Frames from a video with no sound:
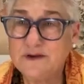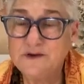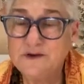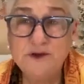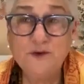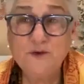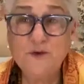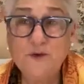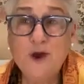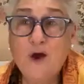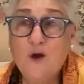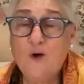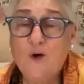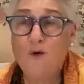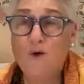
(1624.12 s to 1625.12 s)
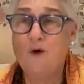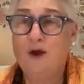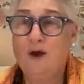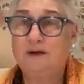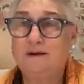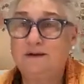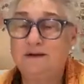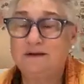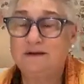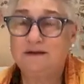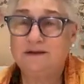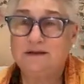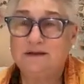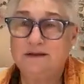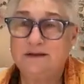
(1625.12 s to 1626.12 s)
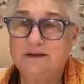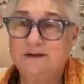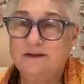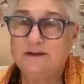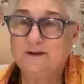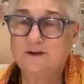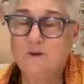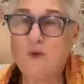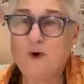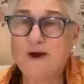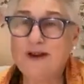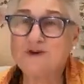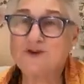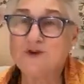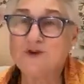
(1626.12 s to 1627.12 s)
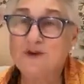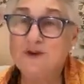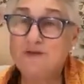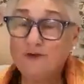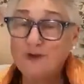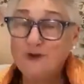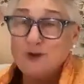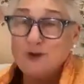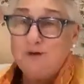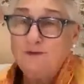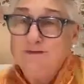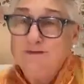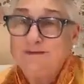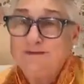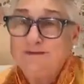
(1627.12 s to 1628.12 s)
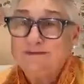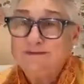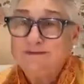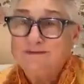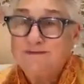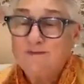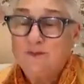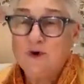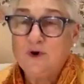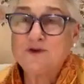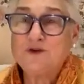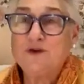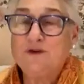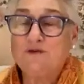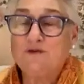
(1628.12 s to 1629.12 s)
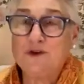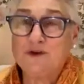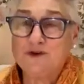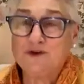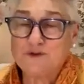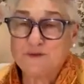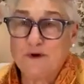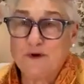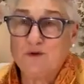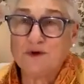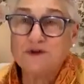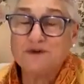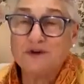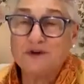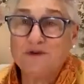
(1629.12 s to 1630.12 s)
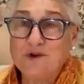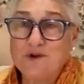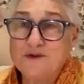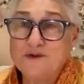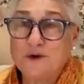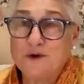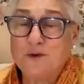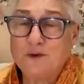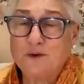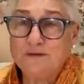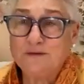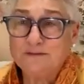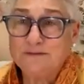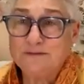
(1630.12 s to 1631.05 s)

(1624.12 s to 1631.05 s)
Do you know what is good for you? What is good for your spirit? What's good for your soul?